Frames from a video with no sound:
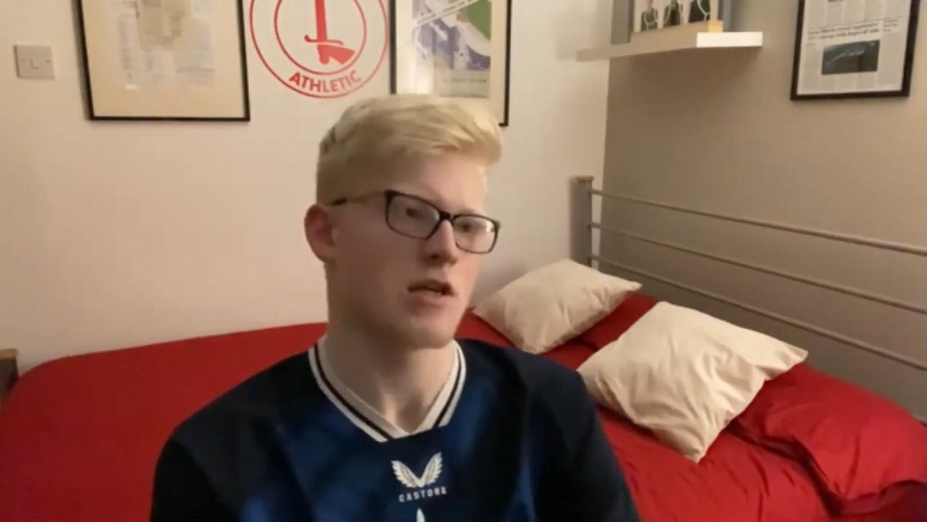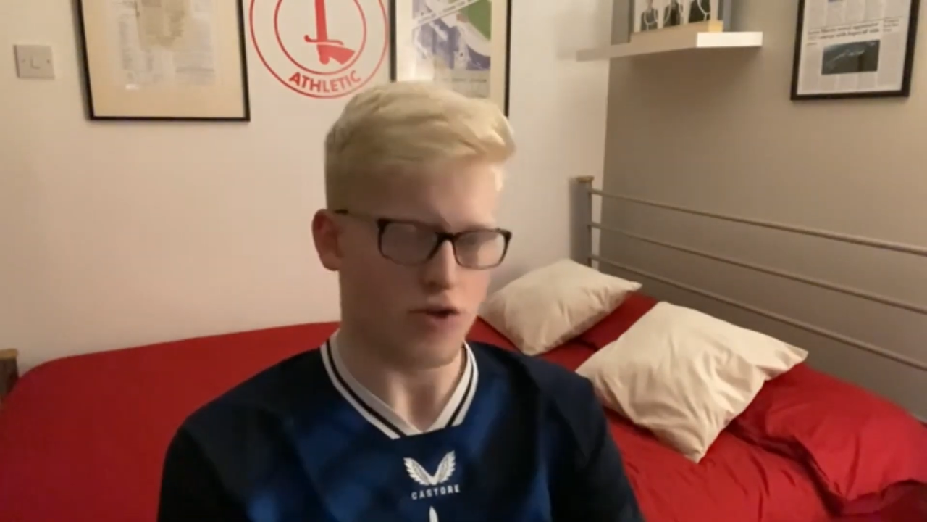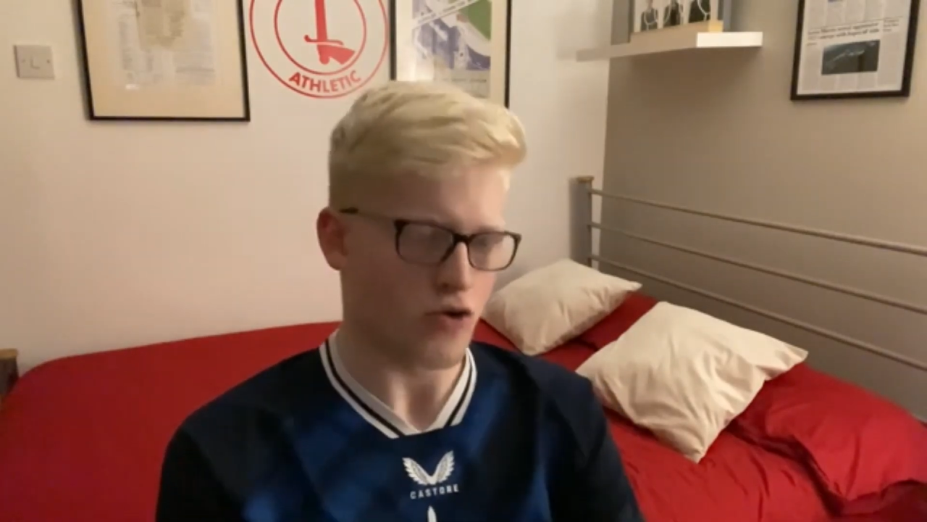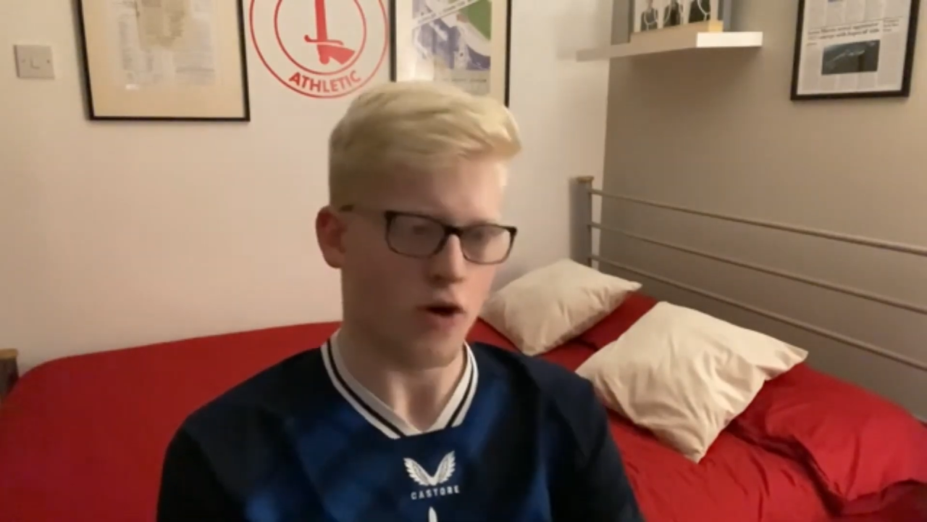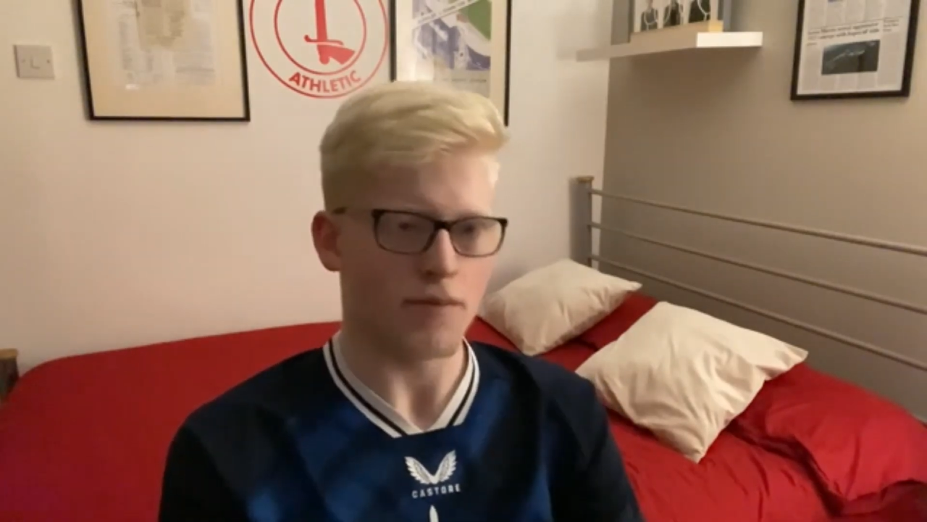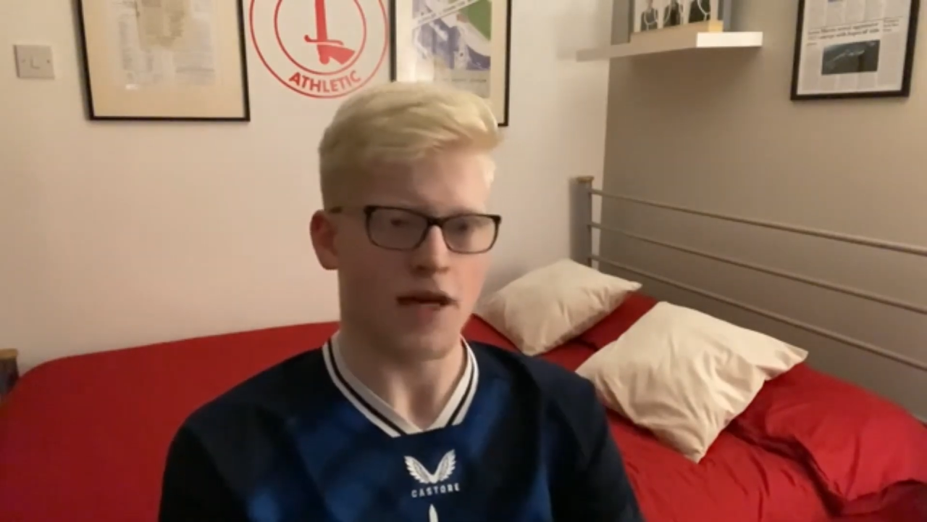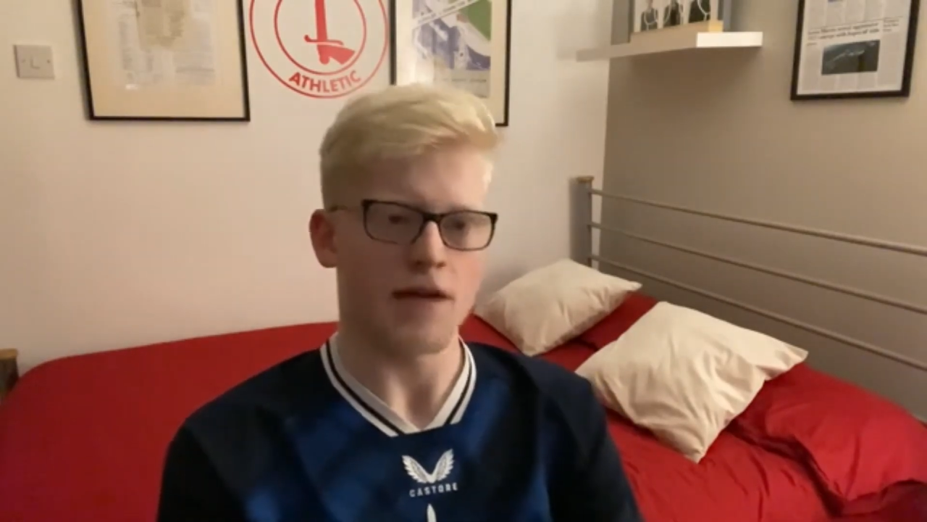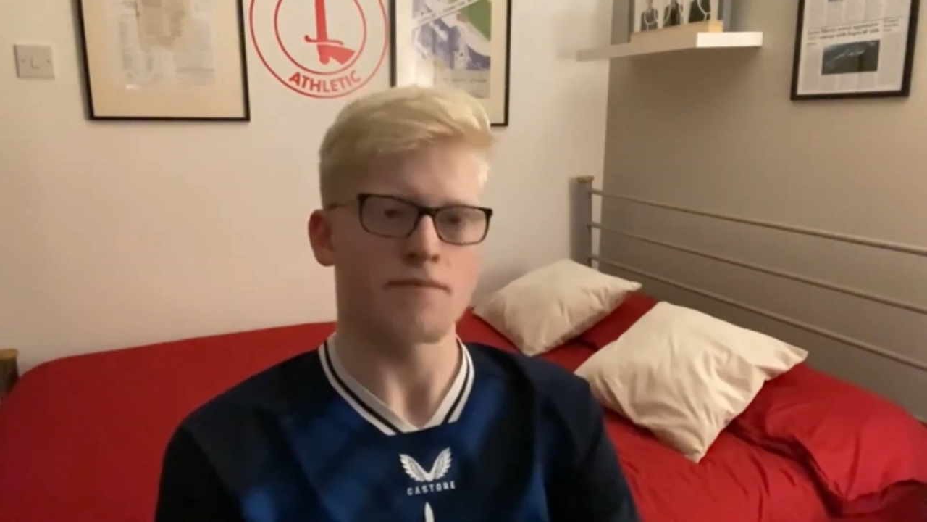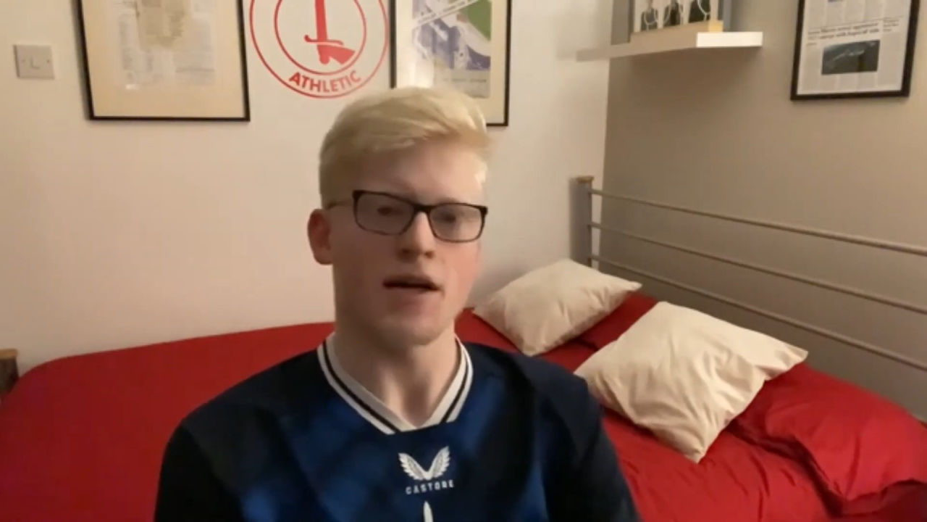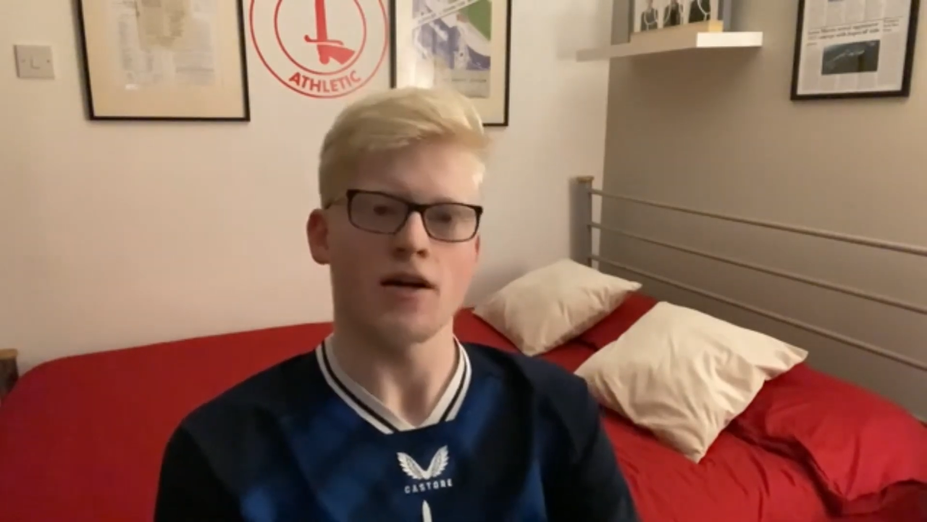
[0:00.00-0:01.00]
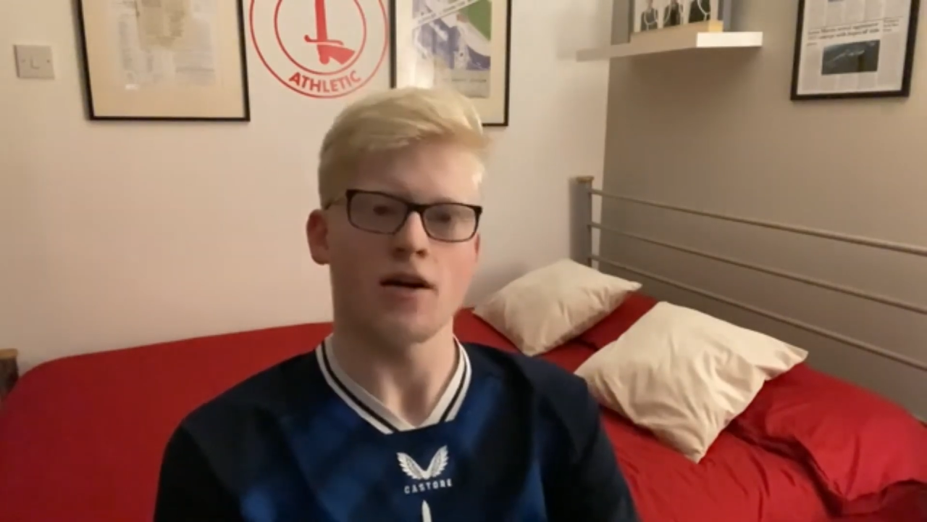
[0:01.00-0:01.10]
I do not blame Ben